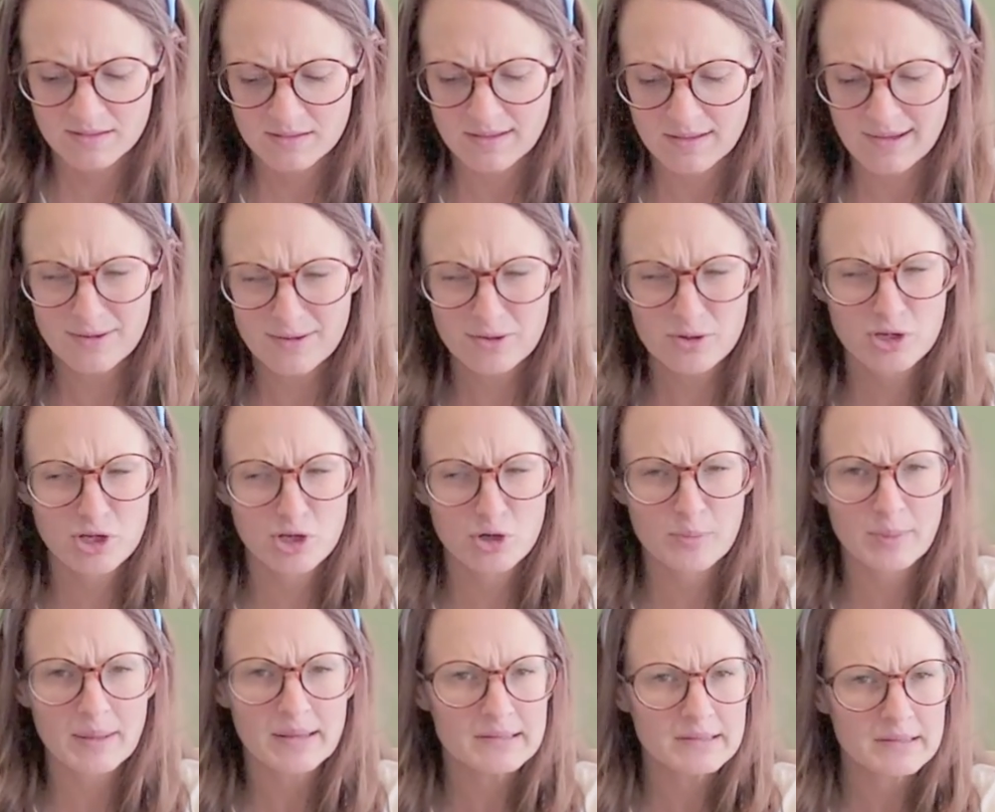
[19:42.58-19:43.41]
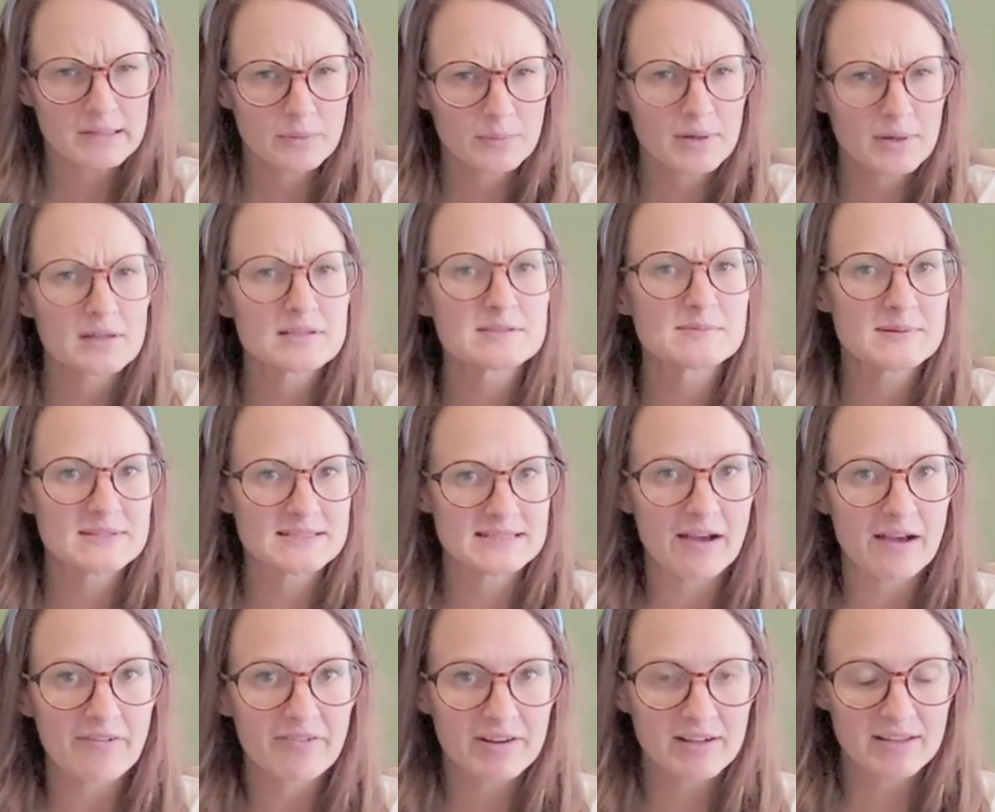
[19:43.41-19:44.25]
I don't know about anywhere else, but
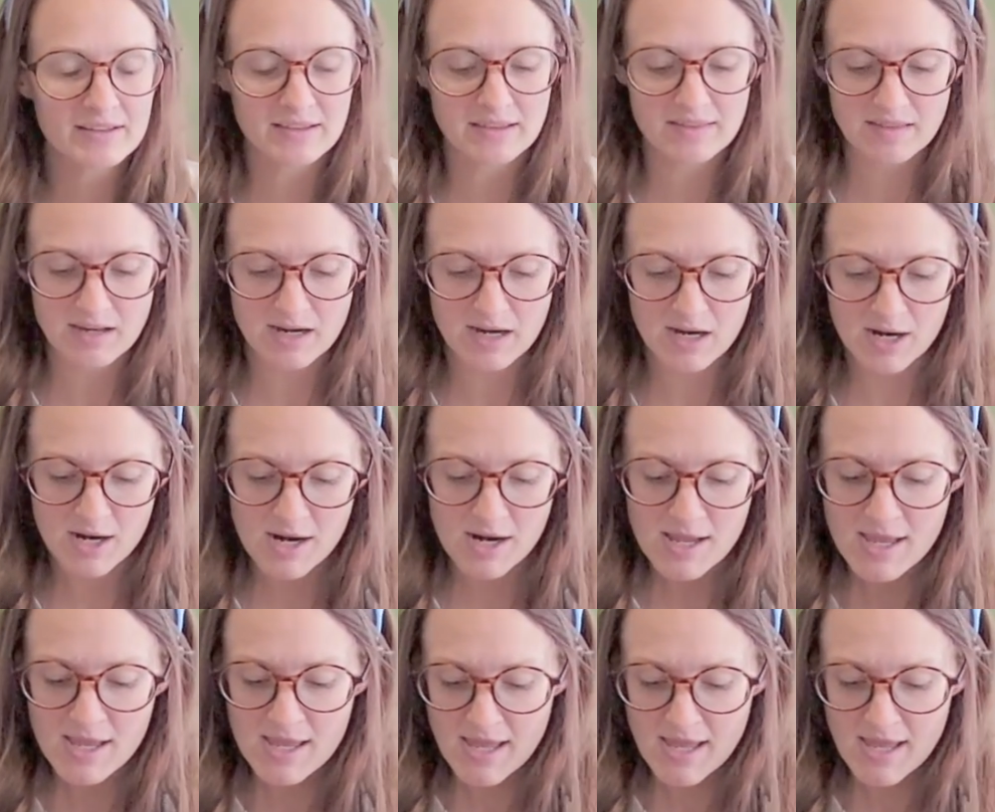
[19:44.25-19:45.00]
definitely there.